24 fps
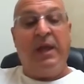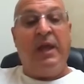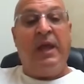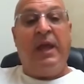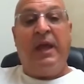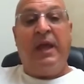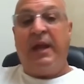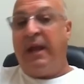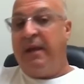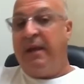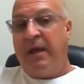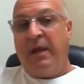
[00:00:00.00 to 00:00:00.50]

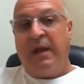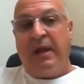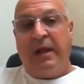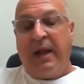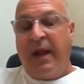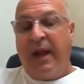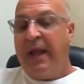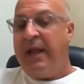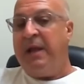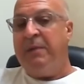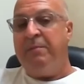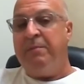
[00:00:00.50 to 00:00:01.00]
And
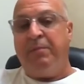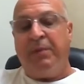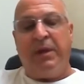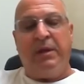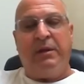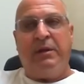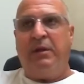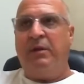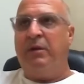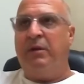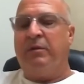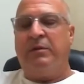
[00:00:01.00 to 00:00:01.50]
I could,
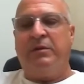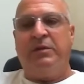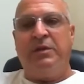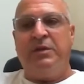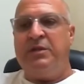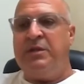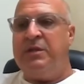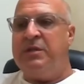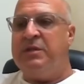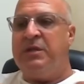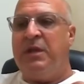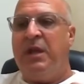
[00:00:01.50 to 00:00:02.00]
you know,
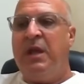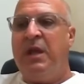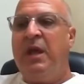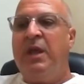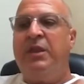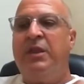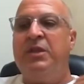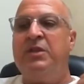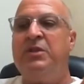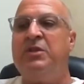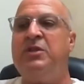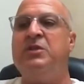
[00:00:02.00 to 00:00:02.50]
this
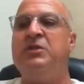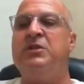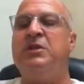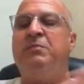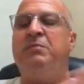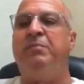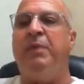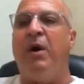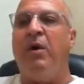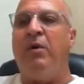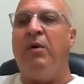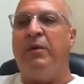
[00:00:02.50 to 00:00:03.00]
is
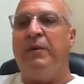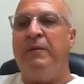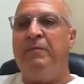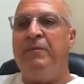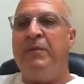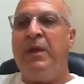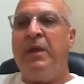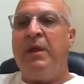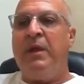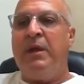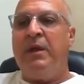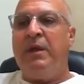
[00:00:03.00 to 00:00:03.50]
about
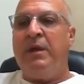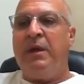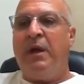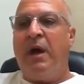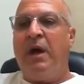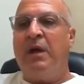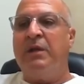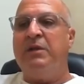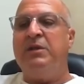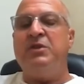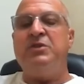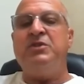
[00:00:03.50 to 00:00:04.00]

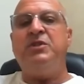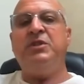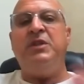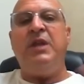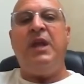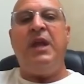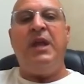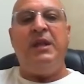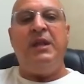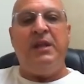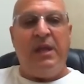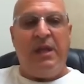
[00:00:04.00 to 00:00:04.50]

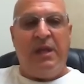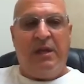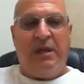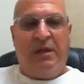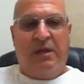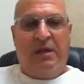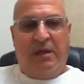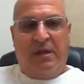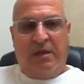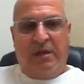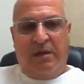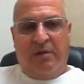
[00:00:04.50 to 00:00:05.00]
understanding,
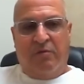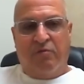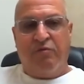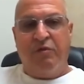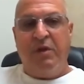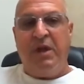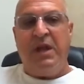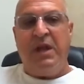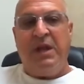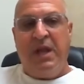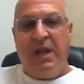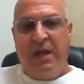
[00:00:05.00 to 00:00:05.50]

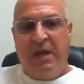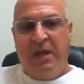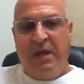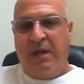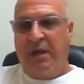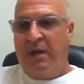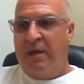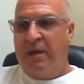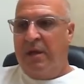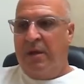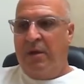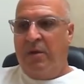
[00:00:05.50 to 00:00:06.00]

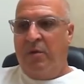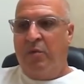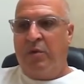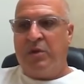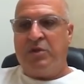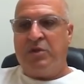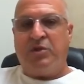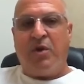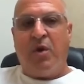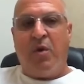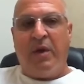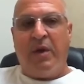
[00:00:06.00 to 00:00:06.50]
reading
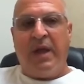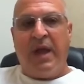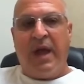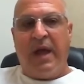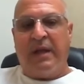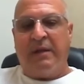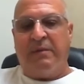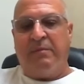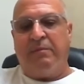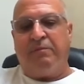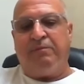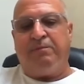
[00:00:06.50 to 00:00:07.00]
what's going
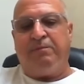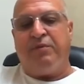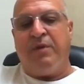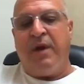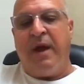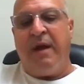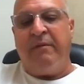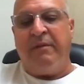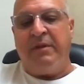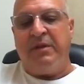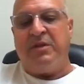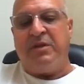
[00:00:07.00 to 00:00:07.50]
on.
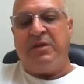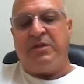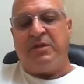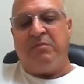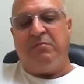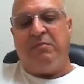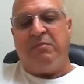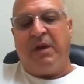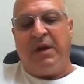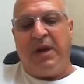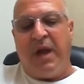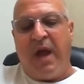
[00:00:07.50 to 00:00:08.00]
Providence is a
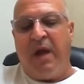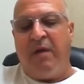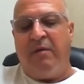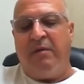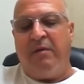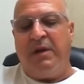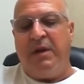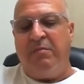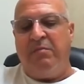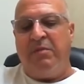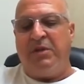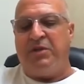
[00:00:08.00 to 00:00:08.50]

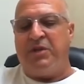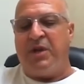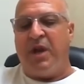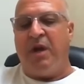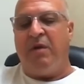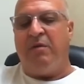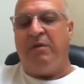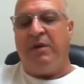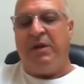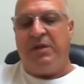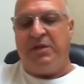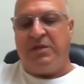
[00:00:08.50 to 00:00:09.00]

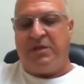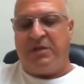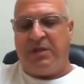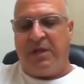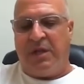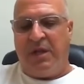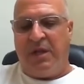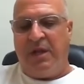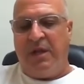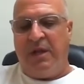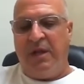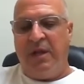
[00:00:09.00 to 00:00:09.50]
minority-majority
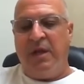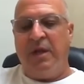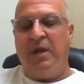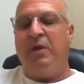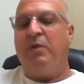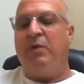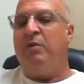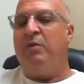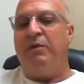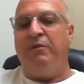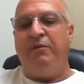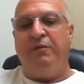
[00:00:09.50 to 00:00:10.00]
city
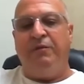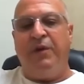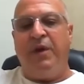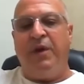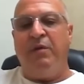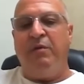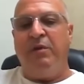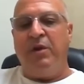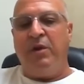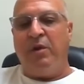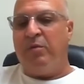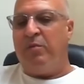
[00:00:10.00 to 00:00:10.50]
with
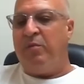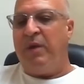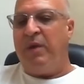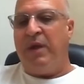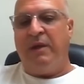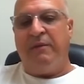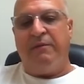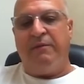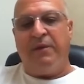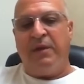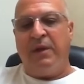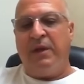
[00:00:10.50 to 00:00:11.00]
very, you know, we
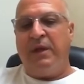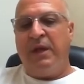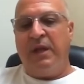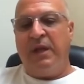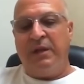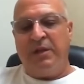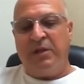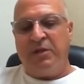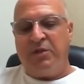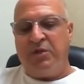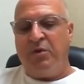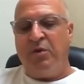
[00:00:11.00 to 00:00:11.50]
have, in
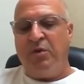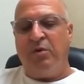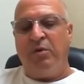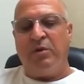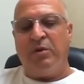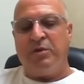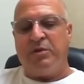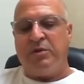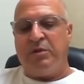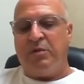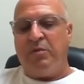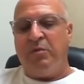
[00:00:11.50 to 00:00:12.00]
the
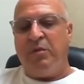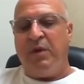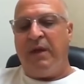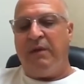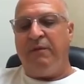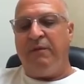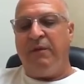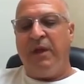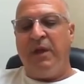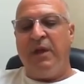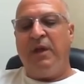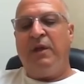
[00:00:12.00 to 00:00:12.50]
schools, we have
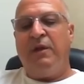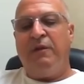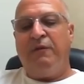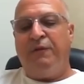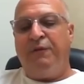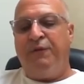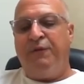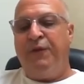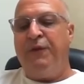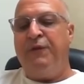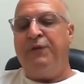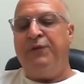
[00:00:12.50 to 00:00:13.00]

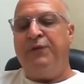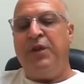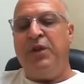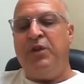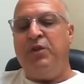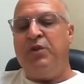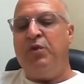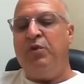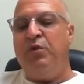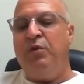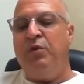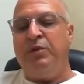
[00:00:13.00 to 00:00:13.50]

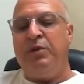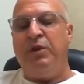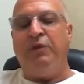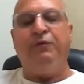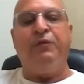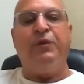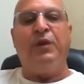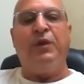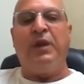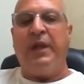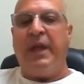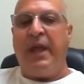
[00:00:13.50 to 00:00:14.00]
52
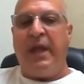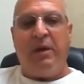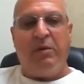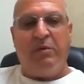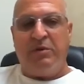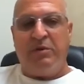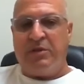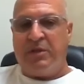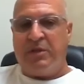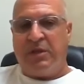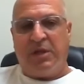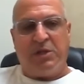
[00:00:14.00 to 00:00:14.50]
different
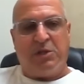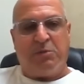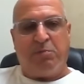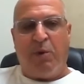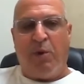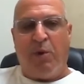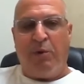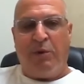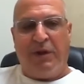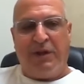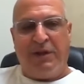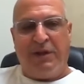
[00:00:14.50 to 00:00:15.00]
languages that are
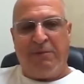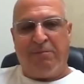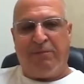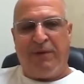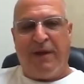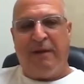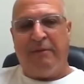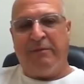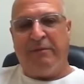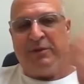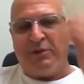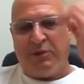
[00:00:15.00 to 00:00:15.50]
spoken in the
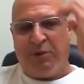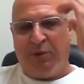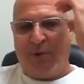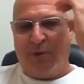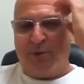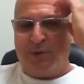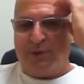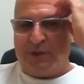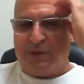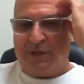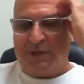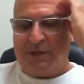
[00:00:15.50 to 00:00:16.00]
Providence
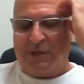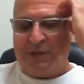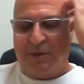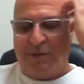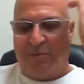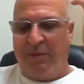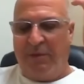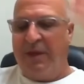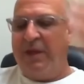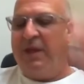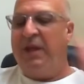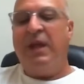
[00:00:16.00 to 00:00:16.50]
school system.